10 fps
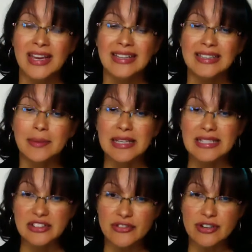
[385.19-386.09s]
And the main
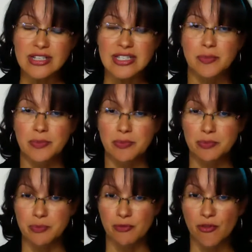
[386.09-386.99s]
difference
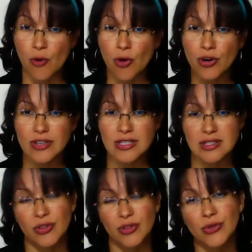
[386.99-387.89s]
for this, or
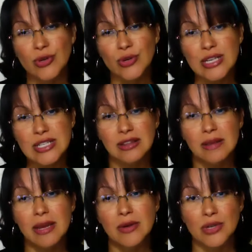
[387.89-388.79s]
the
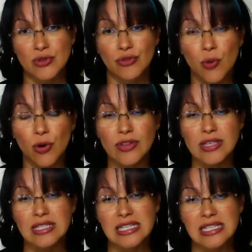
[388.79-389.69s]
main reason for
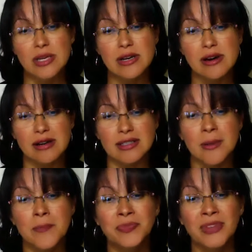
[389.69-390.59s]
this, is because